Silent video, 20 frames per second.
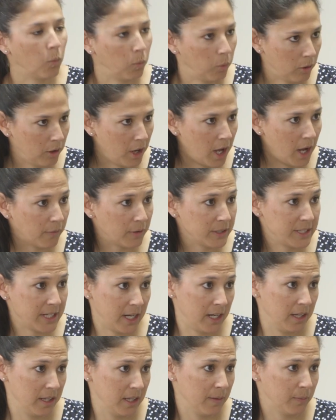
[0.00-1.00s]
We're not
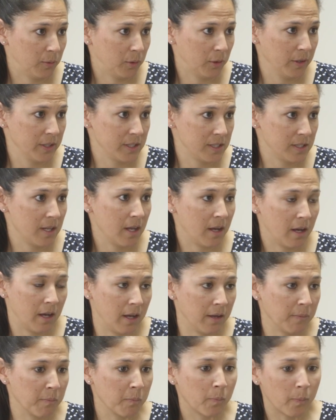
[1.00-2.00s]
retaining the employees
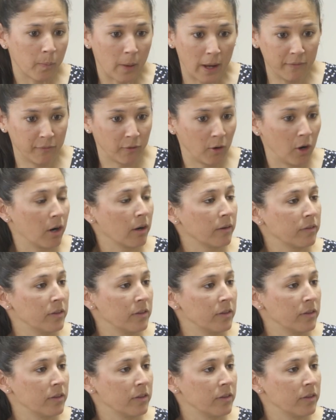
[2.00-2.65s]
by far.